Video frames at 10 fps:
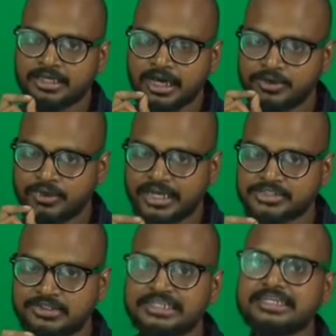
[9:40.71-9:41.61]
are you
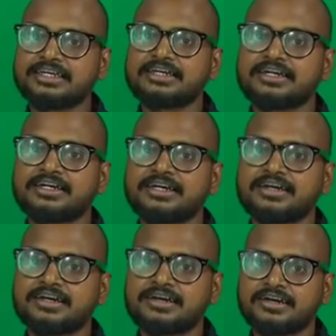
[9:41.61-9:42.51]
actually
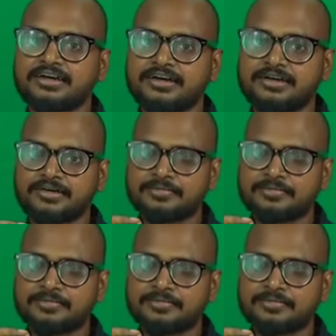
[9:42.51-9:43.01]
uh,